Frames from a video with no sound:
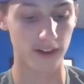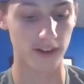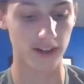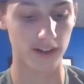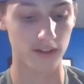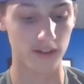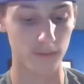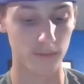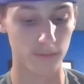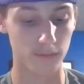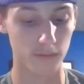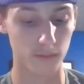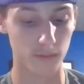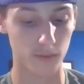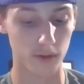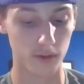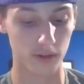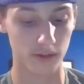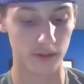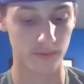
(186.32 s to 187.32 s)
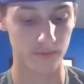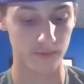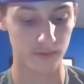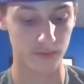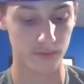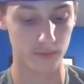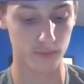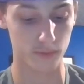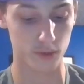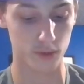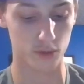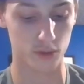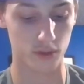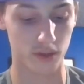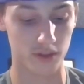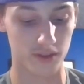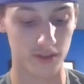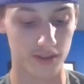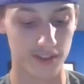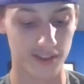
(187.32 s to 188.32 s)
I get home from work.
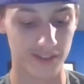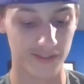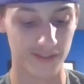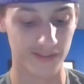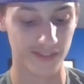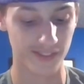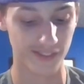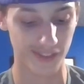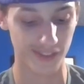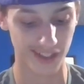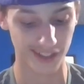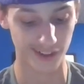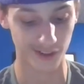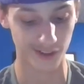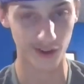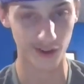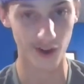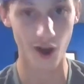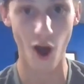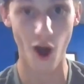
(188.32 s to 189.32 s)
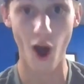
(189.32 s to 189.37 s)
Grunt. Later.